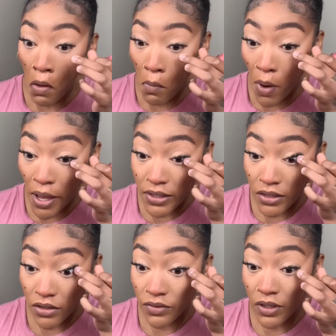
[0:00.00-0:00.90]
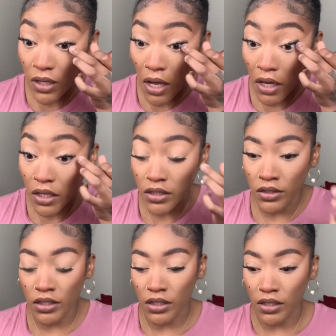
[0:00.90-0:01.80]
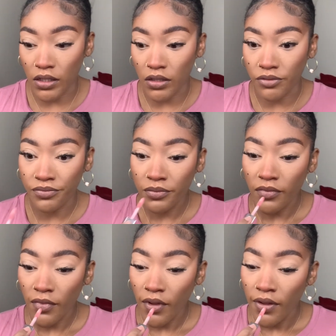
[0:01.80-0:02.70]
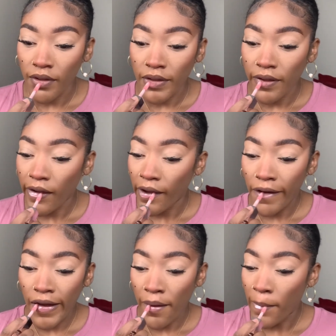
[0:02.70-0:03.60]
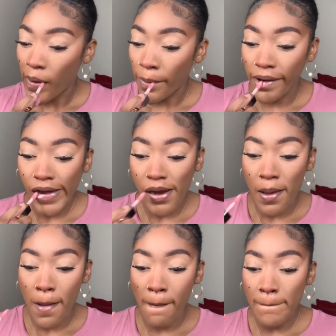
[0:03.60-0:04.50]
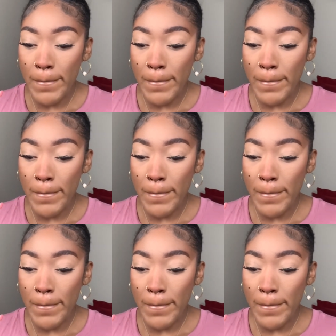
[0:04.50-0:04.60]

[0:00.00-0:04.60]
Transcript: why is this feeling like it's sticking together? I'm gonna apply that.